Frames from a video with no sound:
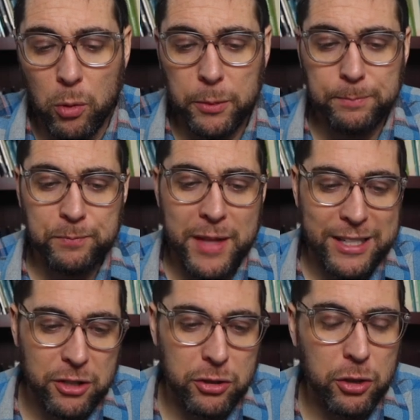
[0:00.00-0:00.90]
world.
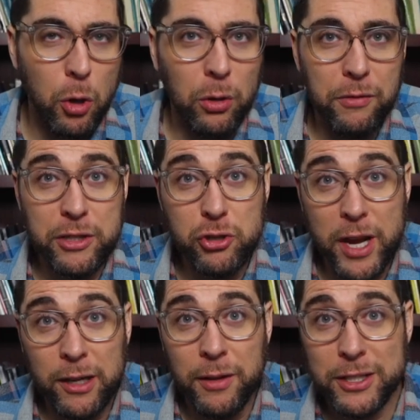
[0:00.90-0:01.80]
That's the goal of this
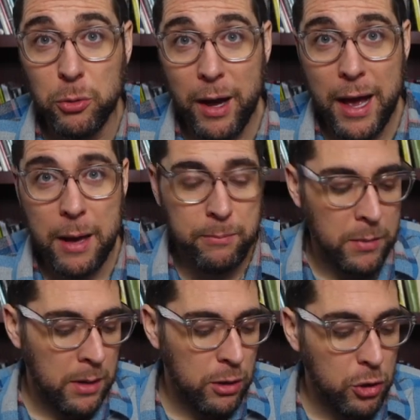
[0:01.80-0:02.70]
channel. That's why
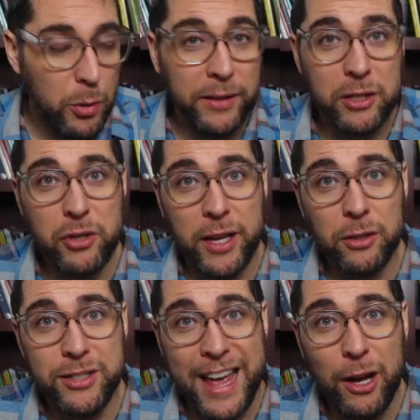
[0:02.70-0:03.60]
I'm doing this
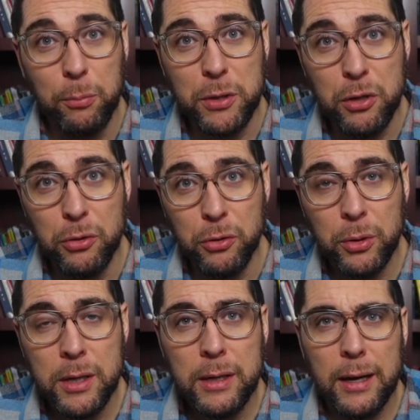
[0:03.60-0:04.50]
channel is to help
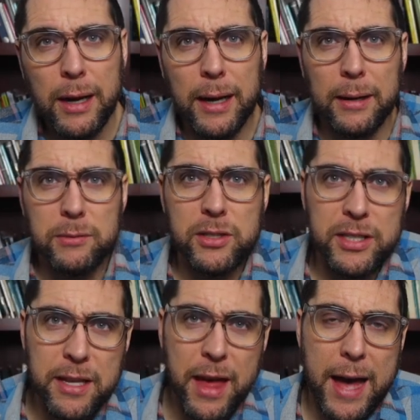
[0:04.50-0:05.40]
you uh,
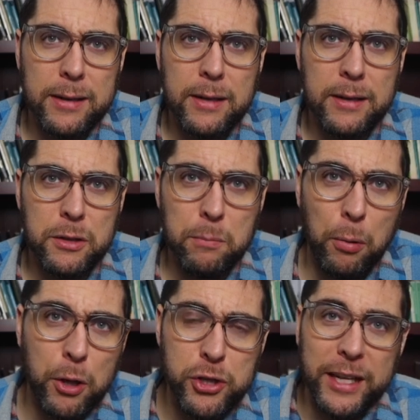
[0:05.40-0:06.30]
see that, to
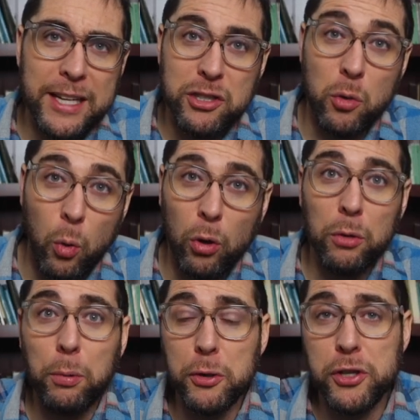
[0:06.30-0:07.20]
push against the
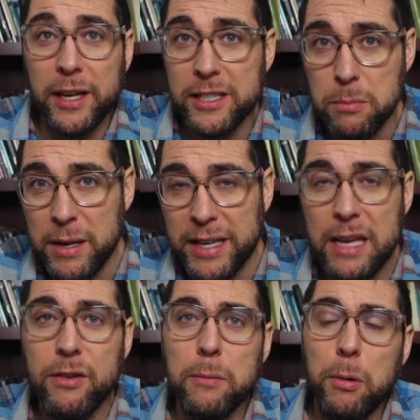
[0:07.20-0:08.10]
world, push against Big
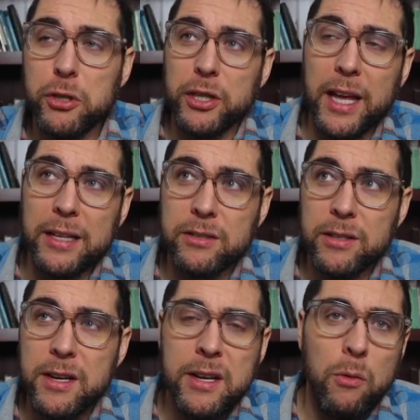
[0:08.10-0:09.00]
Eva, push
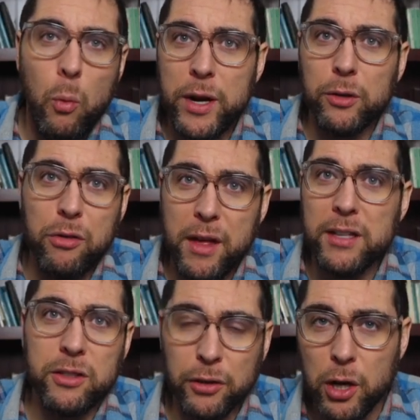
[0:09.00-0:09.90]
against weird
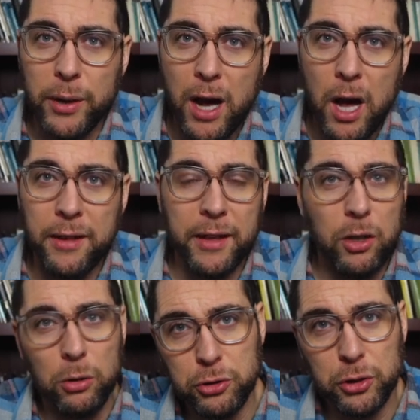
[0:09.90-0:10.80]
things that are going on in the
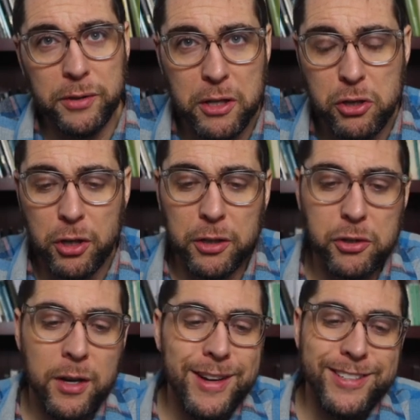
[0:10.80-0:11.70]
culture and the
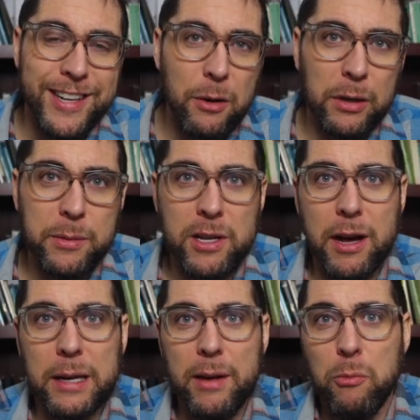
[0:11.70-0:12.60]
church. Today we're going to be
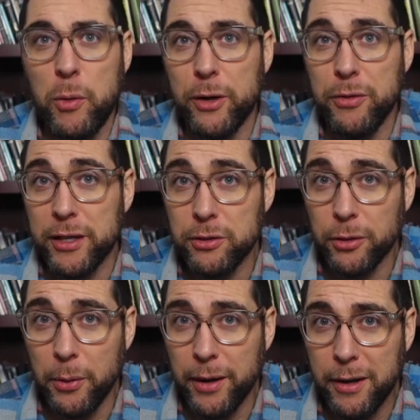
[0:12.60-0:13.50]
talking about weird things that
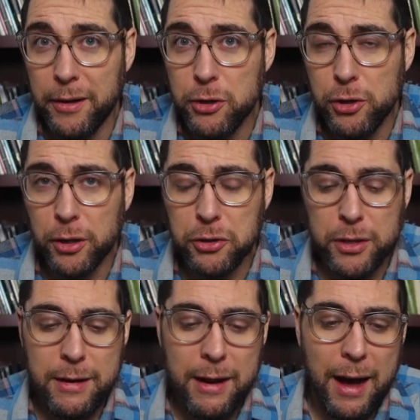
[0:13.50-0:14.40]
are going on in the
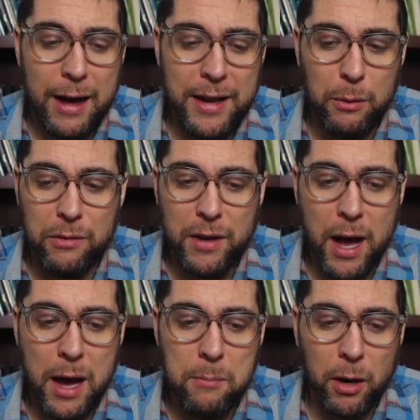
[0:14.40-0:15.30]
church. Uh, now we've
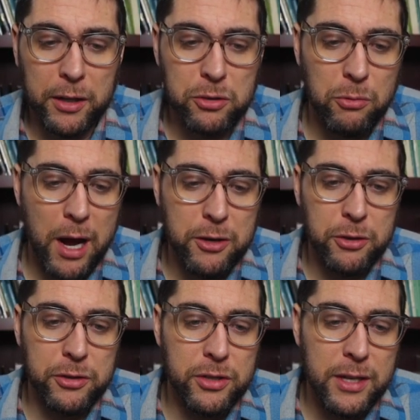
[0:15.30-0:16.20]
got Marcus
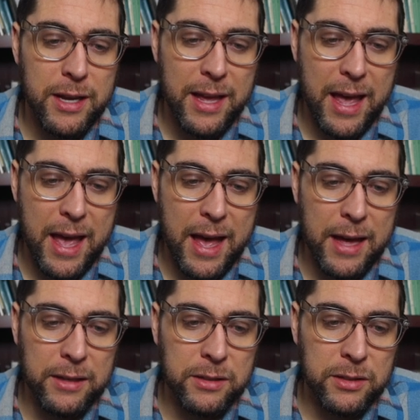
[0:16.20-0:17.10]
Rogers
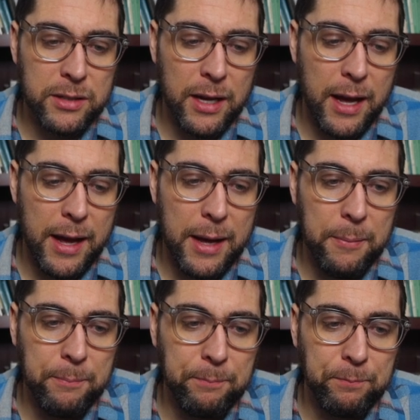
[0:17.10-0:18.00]
and
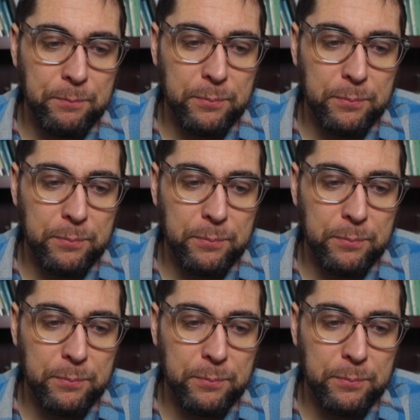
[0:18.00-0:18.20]
um,